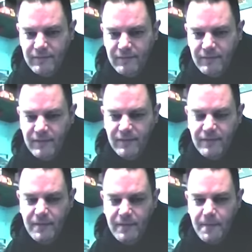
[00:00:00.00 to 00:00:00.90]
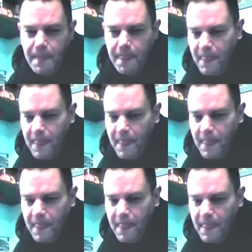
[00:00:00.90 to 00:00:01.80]

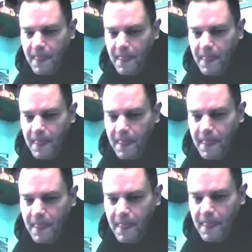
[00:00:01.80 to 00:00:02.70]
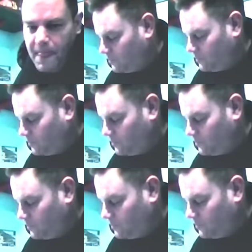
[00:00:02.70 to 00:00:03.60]

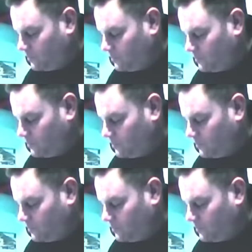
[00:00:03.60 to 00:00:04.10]
(not speaking)